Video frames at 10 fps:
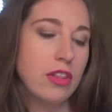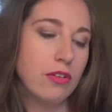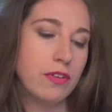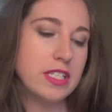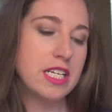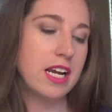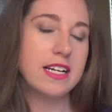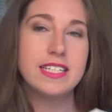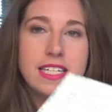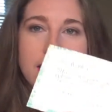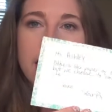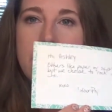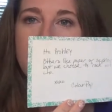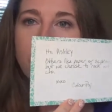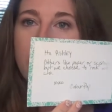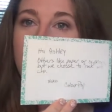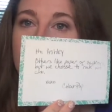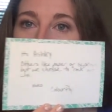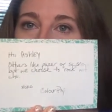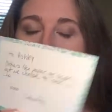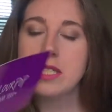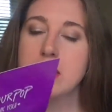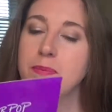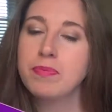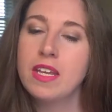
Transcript: The first thing I see is a handwritten note,